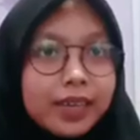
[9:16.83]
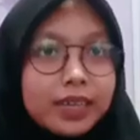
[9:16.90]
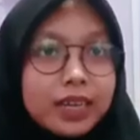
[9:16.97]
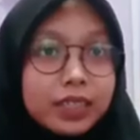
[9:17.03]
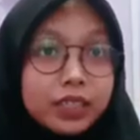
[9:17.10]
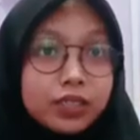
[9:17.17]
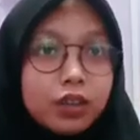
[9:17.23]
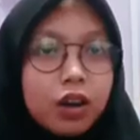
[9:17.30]

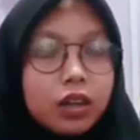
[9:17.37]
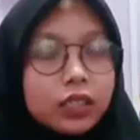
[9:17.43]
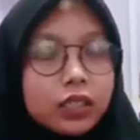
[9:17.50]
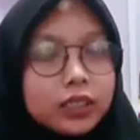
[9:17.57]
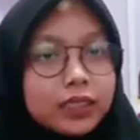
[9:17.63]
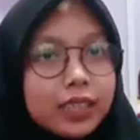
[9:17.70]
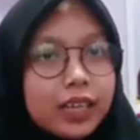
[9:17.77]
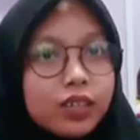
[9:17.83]
that's all.
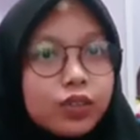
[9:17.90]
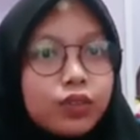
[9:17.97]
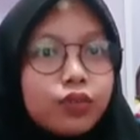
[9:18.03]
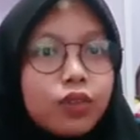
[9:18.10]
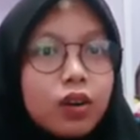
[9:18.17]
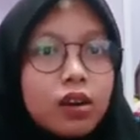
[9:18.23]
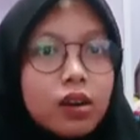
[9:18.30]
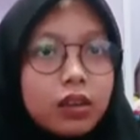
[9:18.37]
Thank you for
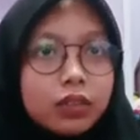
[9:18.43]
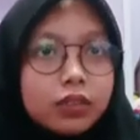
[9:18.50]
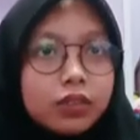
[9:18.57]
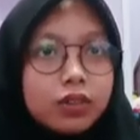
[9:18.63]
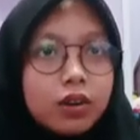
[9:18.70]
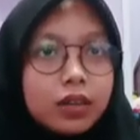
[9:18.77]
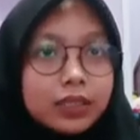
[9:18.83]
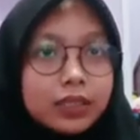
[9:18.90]
all your
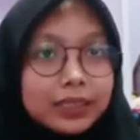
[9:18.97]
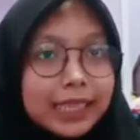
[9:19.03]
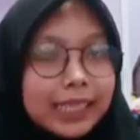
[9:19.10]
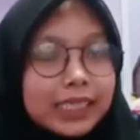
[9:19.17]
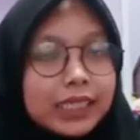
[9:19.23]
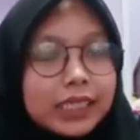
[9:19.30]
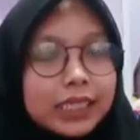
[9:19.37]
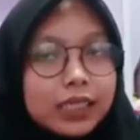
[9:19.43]

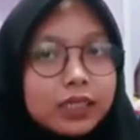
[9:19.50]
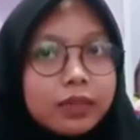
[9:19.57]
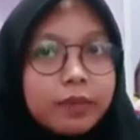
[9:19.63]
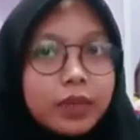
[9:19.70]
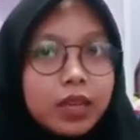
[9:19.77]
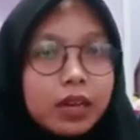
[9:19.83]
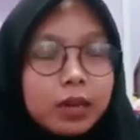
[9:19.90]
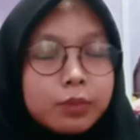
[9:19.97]
attention.
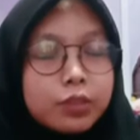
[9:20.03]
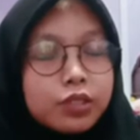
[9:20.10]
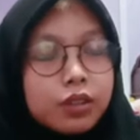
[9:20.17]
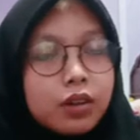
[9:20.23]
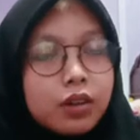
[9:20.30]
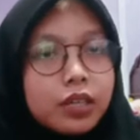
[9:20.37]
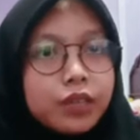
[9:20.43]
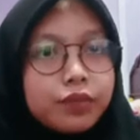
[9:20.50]
I'm sorry
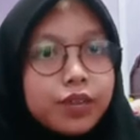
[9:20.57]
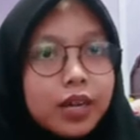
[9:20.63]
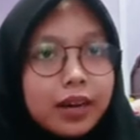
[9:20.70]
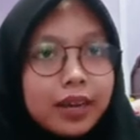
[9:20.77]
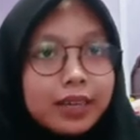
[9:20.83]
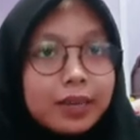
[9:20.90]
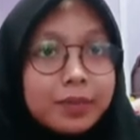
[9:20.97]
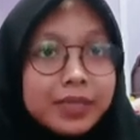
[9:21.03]
if there are any
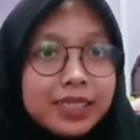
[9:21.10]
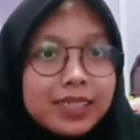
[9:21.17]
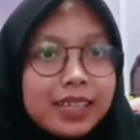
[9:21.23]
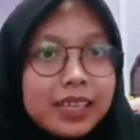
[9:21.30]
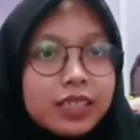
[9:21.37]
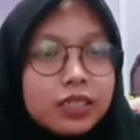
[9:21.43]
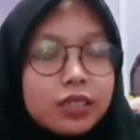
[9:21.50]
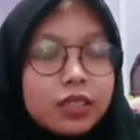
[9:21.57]

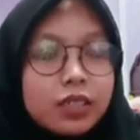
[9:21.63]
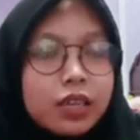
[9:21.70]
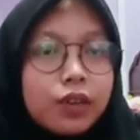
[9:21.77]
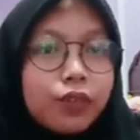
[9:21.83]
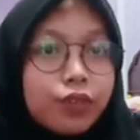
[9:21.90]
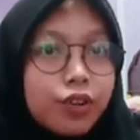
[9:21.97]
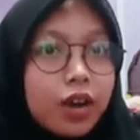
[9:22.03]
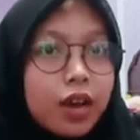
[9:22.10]
mistakes. If you
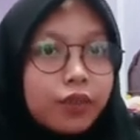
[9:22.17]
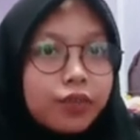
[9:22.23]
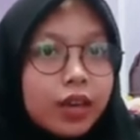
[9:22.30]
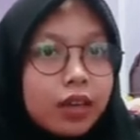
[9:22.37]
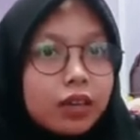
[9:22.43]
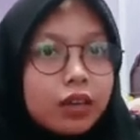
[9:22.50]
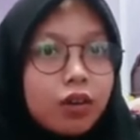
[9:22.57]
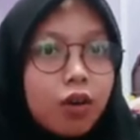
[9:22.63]
have any
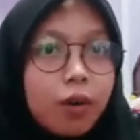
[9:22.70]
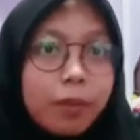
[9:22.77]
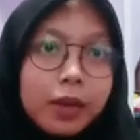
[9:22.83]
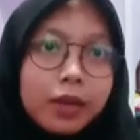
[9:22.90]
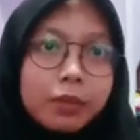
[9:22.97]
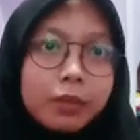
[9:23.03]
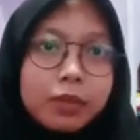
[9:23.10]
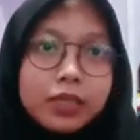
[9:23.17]
comment,
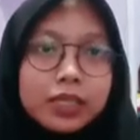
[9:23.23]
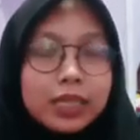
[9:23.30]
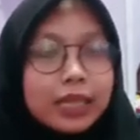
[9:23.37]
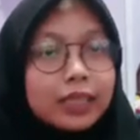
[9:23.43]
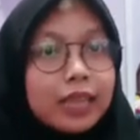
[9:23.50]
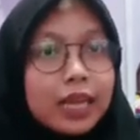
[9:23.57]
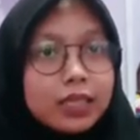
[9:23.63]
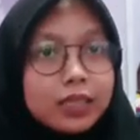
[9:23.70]
please let
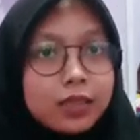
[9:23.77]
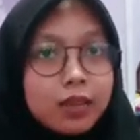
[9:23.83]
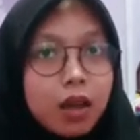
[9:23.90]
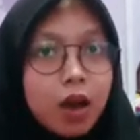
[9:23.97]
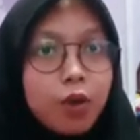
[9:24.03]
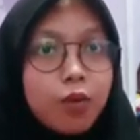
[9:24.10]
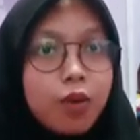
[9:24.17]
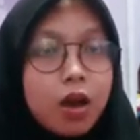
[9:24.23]
us
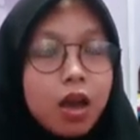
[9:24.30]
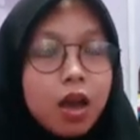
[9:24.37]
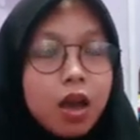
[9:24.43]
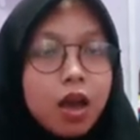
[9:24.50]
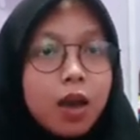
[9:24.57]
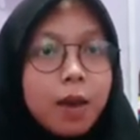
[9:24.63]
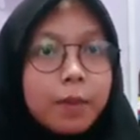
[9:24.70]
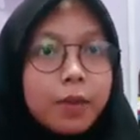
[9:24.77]
know
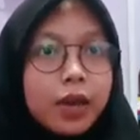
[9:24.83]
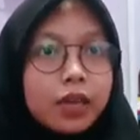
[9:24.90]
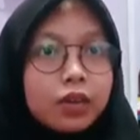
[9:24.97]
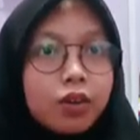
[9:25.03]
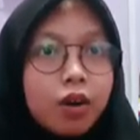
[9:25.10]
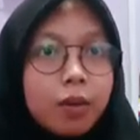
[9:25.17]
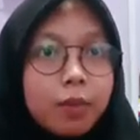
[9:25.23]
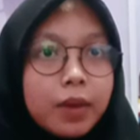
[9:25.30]
by
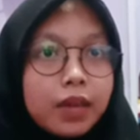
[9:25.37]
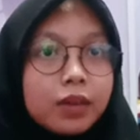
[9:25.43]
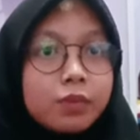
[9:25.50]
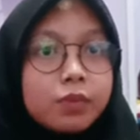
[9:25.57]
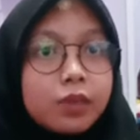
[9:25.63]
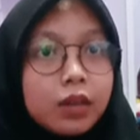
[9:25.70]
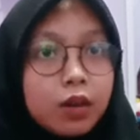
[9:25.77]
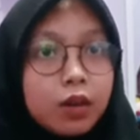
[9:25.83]
comment
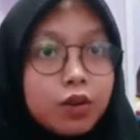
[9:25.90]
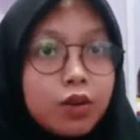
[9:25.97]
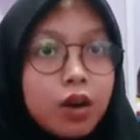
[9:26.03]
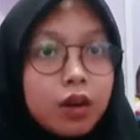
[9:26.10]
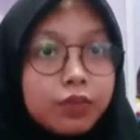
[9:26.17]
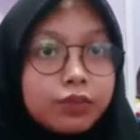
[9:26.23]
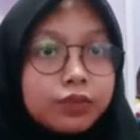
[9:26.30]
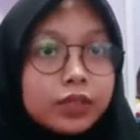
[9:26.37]
below of
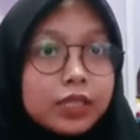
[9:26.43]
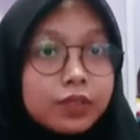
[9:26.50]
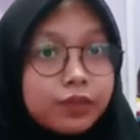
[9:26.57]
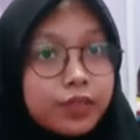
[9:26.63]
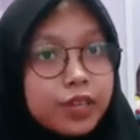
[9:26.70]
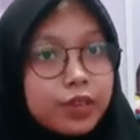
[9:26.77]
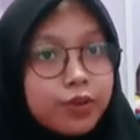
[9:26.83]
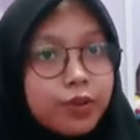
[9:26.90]
this
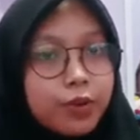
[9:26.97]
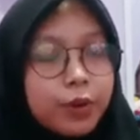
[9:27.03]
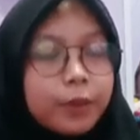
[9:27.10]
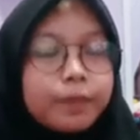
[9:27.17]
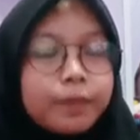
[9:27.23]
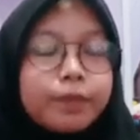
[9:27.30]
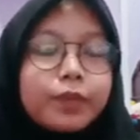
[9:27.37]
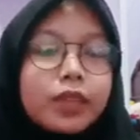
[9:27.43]
video.
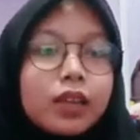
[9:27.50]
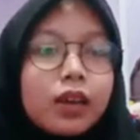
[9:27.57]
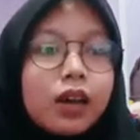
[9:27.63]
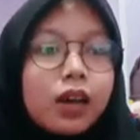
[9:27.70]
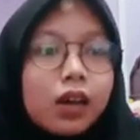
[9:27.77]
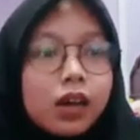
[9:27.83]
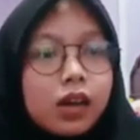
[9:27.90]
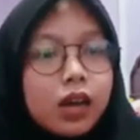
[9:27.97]

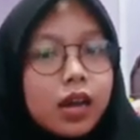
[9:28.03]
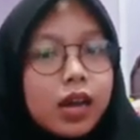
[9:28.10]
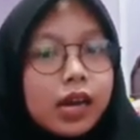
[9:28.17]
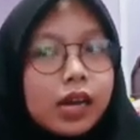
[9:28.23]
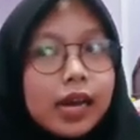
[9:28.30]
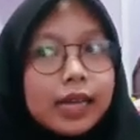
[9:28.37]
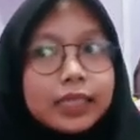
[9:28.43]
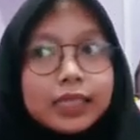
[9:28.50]

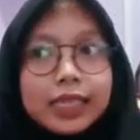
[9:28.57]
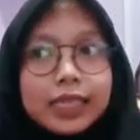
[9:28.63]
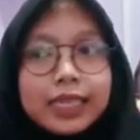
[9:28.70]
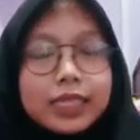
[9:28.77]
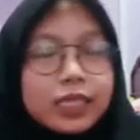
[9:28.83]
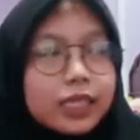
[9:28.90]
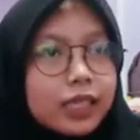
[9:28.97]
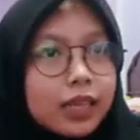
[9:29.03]
I think it's
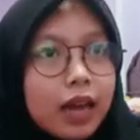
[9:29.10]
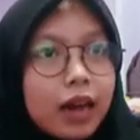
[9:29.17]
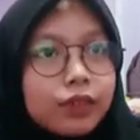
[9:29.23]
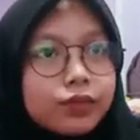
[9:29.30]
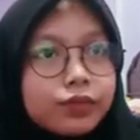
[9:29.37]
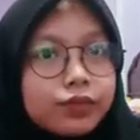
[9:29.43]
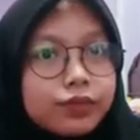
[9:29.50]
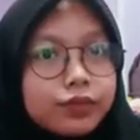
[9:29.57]

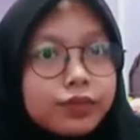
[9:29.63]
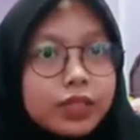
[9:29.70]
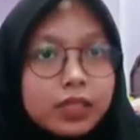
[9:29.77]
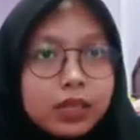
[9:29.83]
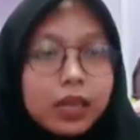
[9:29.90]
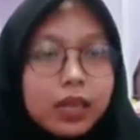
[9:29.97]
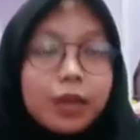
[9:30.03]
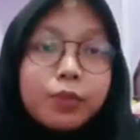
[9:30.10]
enough.
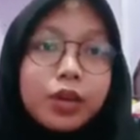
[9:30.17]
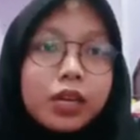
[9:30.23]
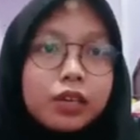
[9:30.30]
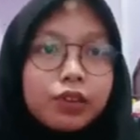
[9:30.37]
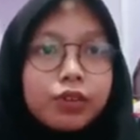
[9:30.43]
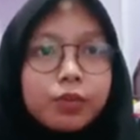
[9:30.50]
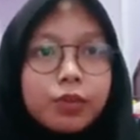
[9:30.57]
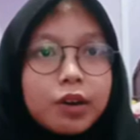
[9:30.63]
Wassalamualaikum
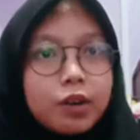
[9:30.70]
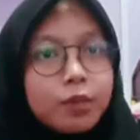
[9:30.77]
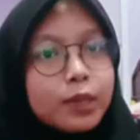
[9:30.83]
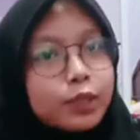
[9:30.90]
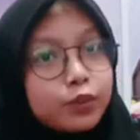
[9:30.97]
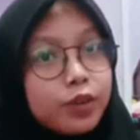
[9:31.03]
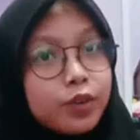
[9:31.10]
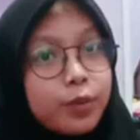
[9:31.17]

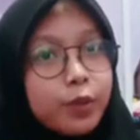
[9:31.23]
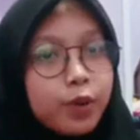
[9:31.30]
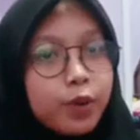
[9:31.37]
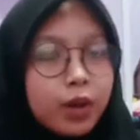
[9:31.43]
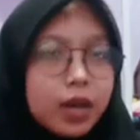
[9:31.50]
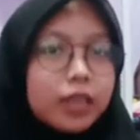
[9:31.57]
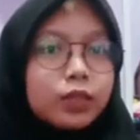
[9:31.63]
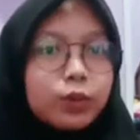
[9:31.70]
warahmatullahi
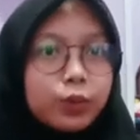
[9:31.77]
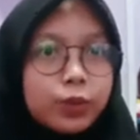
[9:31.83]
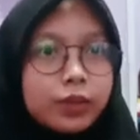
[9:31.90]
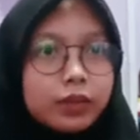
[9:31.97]
wabarakatuh.